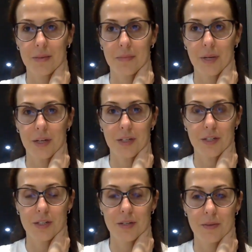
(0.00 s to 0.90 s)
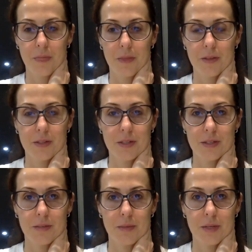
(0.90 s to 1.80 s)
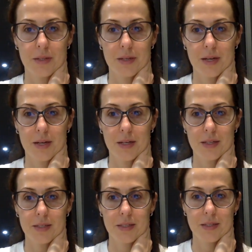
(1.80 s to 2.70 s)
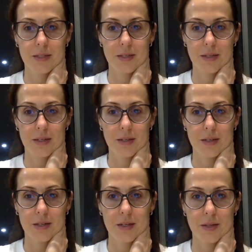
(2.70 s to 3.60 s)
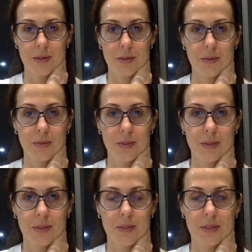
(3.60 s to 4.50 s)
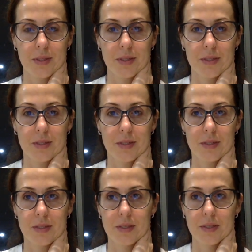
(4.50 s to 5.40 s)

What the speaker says: page. Just a minute, guys. I only do this